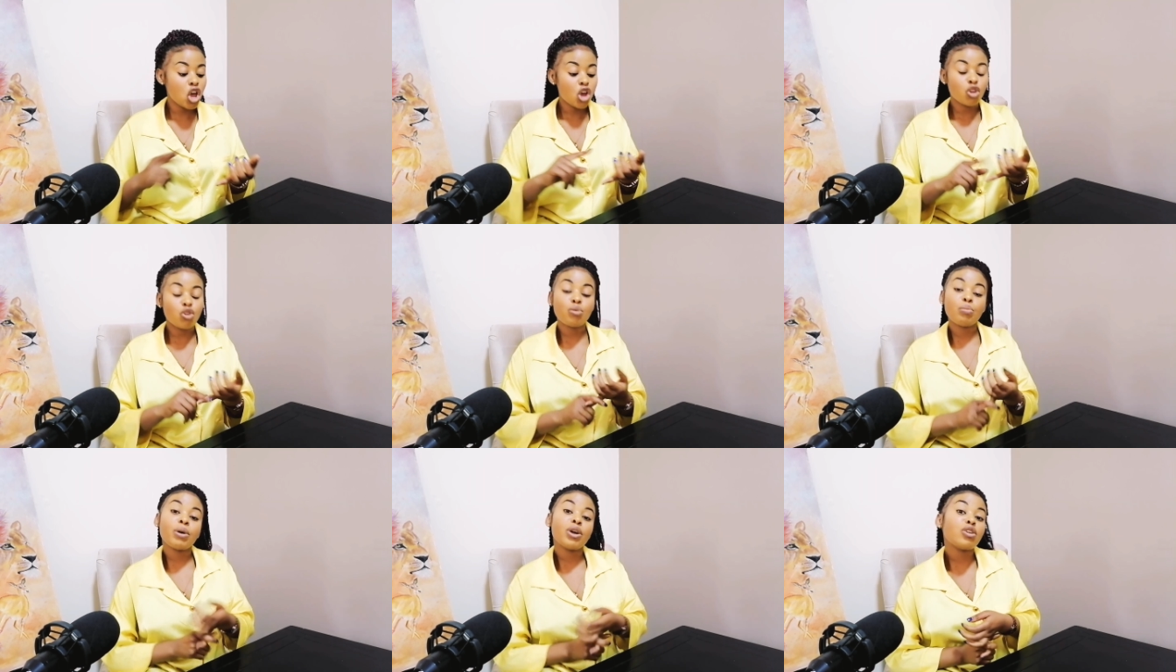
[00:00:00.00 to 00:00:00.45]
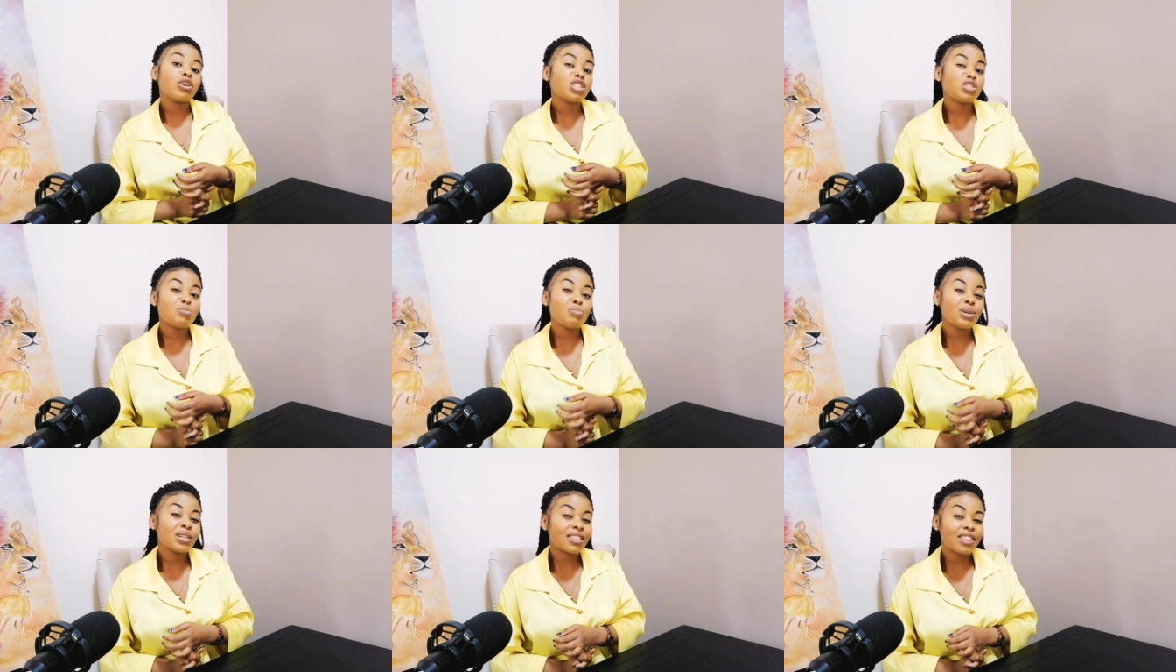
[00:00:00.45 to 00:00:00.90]
You may
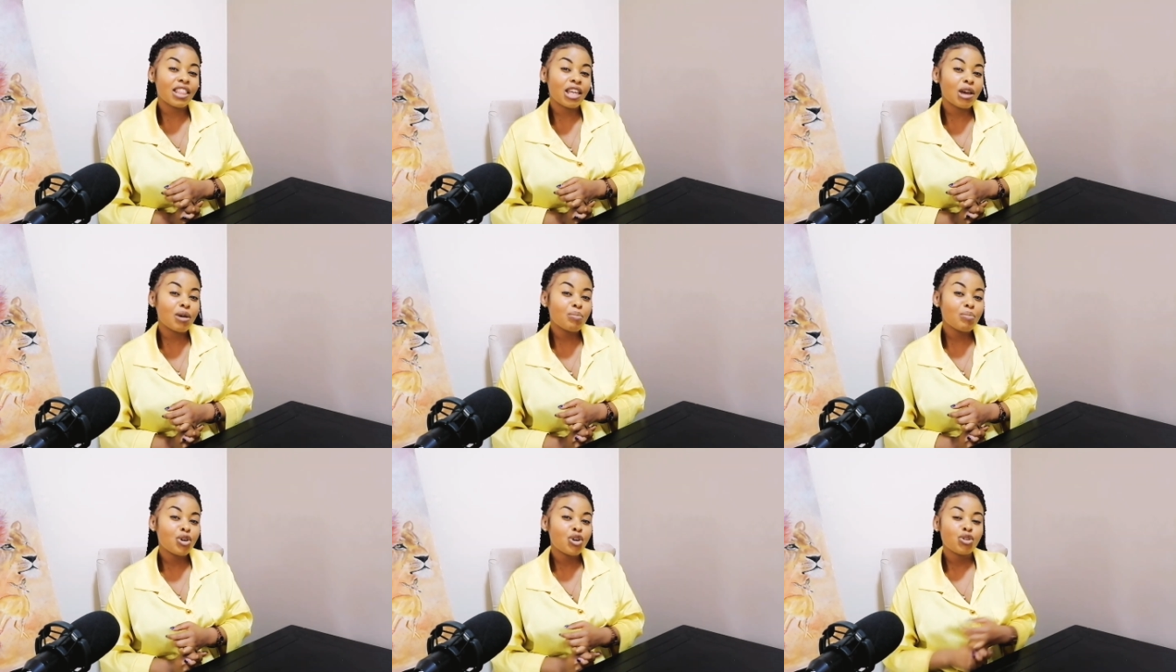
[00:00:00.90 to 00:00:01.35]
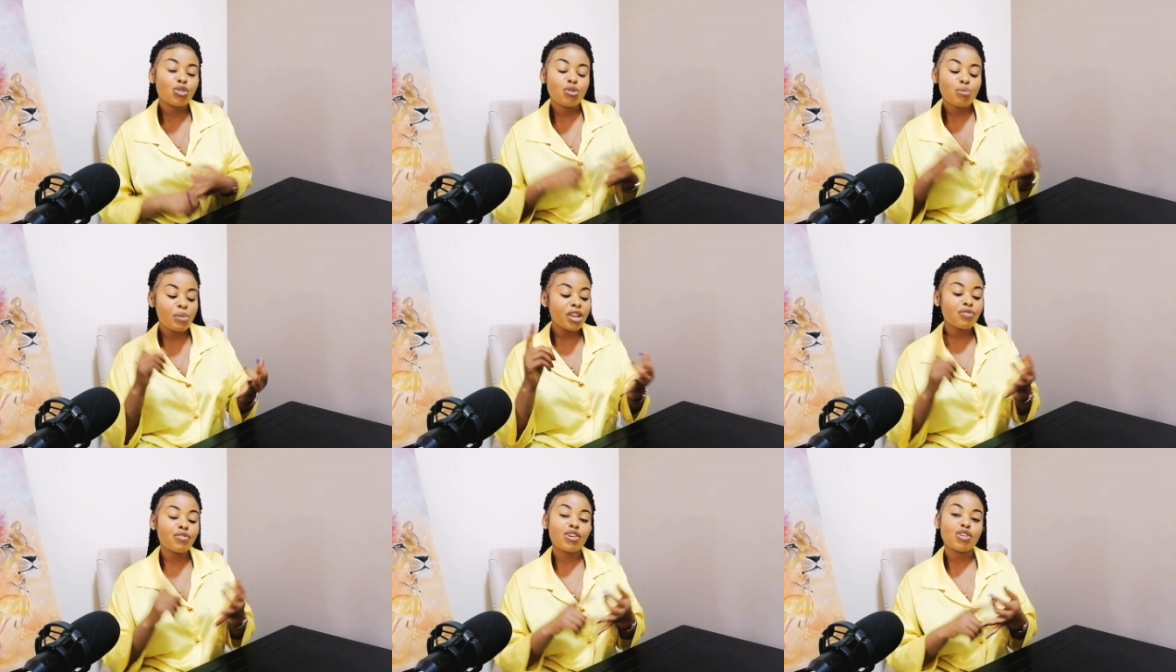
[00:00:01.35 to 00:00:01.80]
not meet them, you
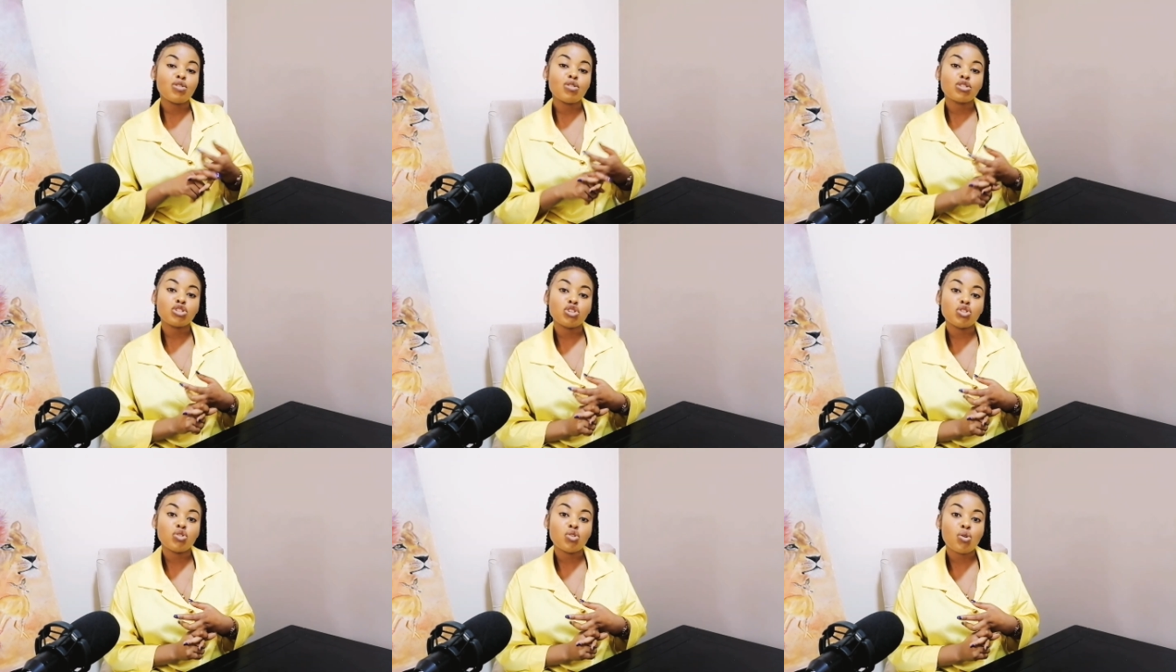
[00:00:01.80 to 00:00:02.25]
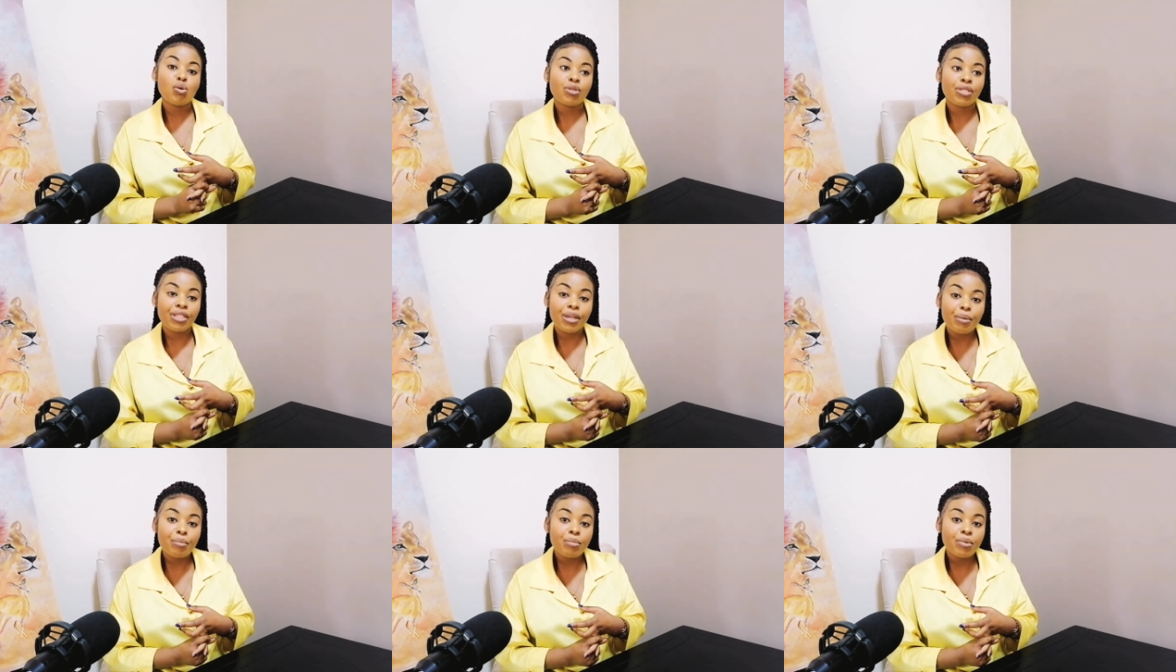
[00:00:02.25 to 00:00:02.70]
may even not know
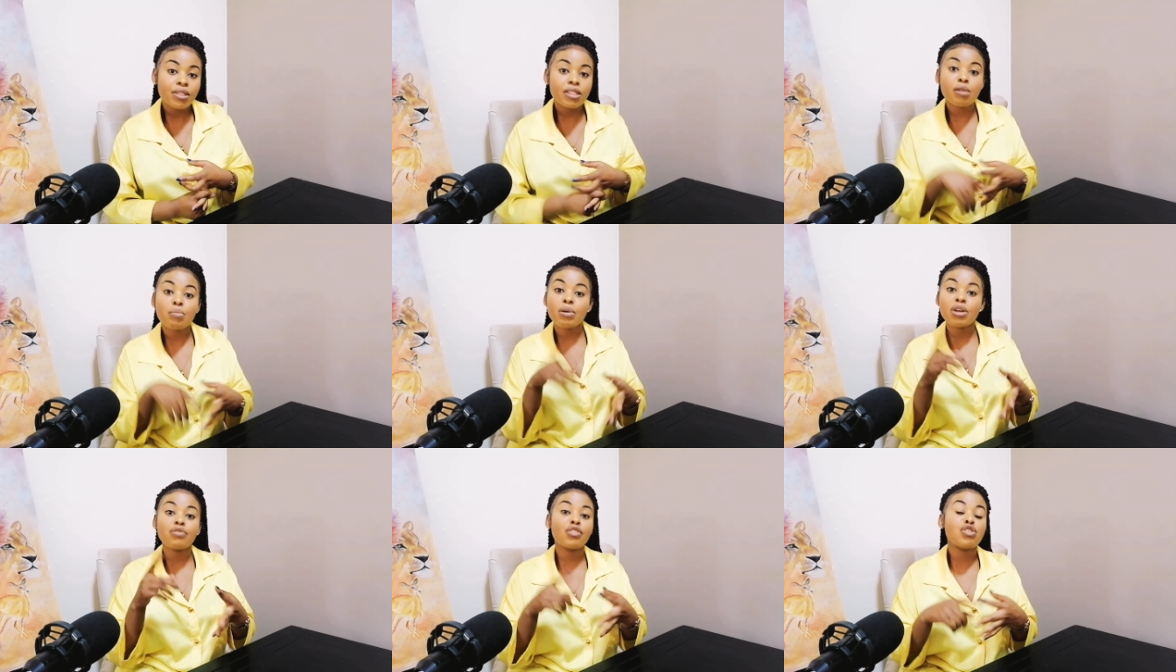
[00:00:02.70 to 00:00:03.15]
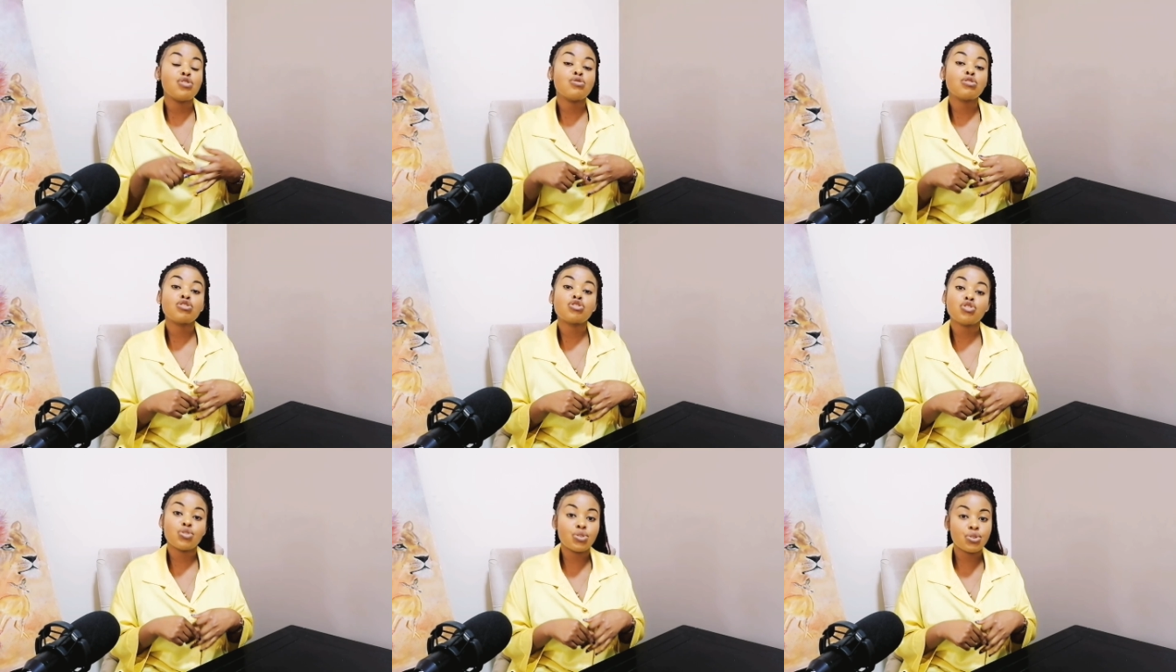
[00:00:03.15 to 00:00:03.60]
them, they may even
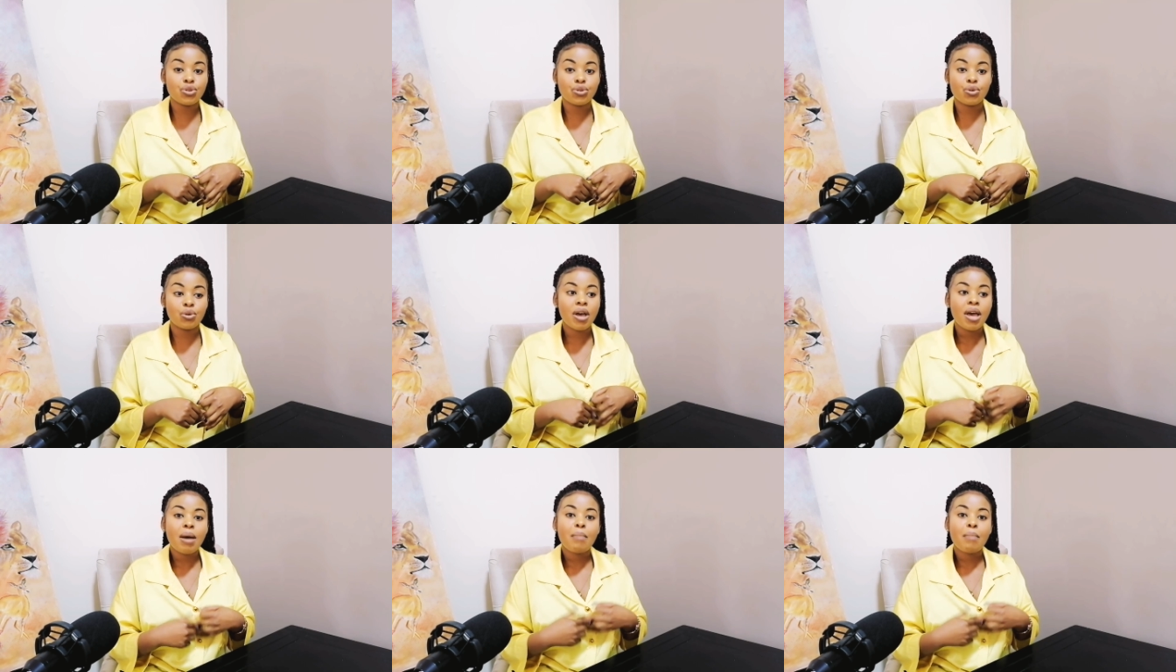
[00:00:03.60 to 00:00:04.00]
not know you,